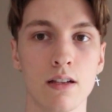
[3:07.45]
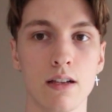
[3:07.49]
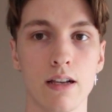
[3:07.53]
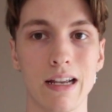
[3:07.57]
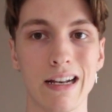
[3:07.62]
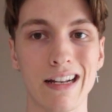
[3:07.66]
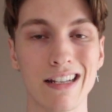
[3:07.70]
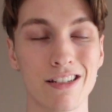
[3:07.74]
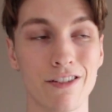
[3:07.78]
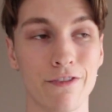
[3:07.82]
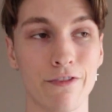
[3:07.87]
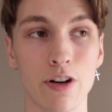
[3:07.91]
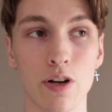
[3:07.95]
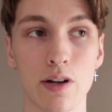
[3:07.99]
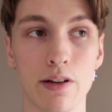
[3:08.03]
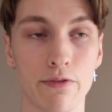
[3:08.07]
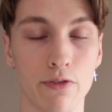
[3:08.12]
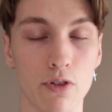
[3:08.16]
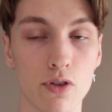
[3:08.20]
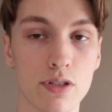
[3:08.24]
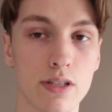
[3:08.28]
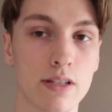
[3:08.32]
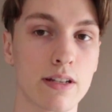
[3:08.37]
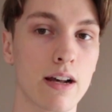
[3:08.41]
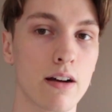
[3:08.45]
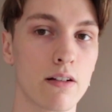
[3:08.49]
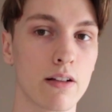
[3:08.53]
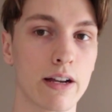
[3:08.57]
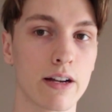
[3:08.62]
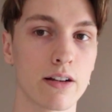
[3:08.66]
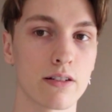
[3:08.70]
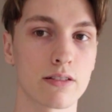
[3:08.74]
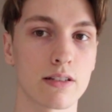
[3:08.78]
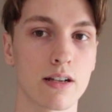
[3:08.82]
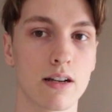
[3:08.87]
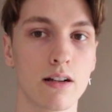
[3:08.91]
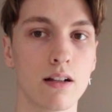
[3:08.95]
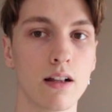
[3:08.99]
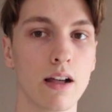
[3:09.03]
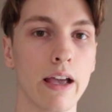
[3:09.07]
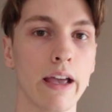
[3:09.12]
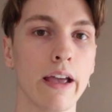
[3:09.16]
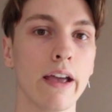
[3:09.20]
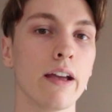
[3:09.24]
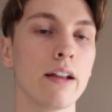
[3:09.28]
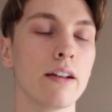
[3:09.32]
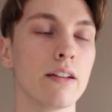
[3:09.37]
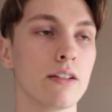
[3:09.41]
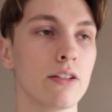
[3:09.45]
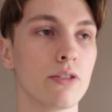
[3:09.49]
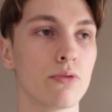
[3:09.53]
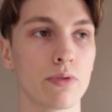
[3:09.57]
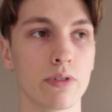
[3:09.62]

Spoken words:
it is a very versatile hairstyle and you